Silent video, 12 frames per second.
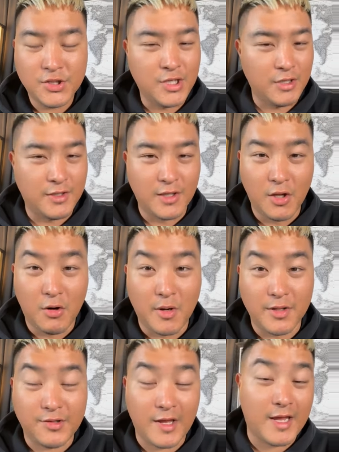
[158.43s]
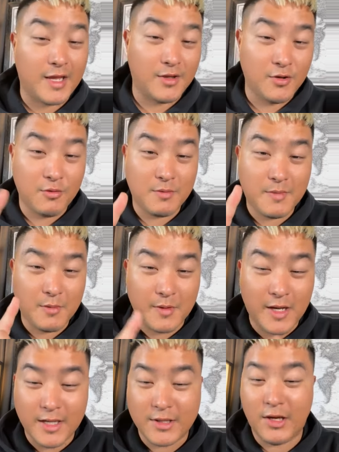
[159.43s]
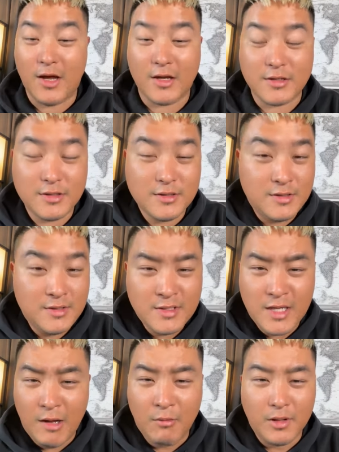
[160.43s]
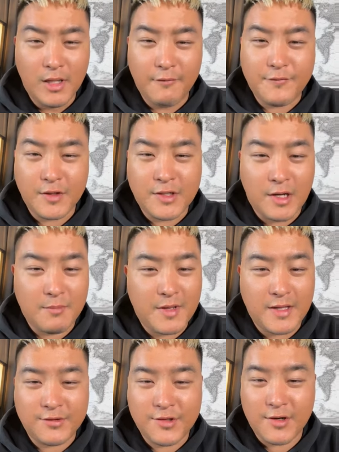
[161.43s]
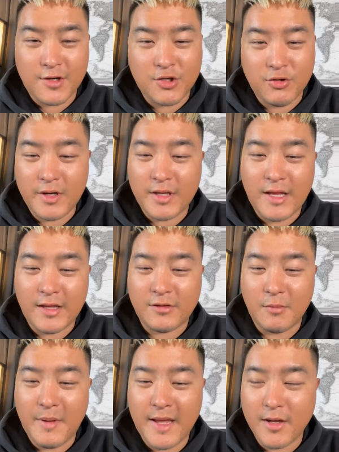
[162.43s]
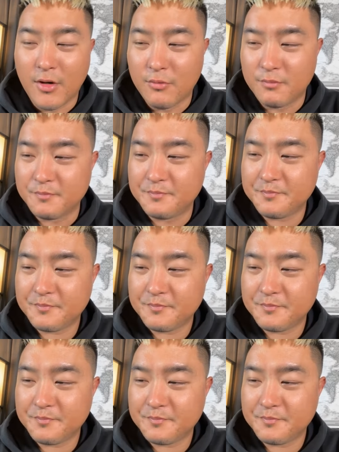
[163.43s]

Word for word: Sheldon Lawrence. Hey, you and me, we got to talk. I would love to come next year to Trinidad Tobago.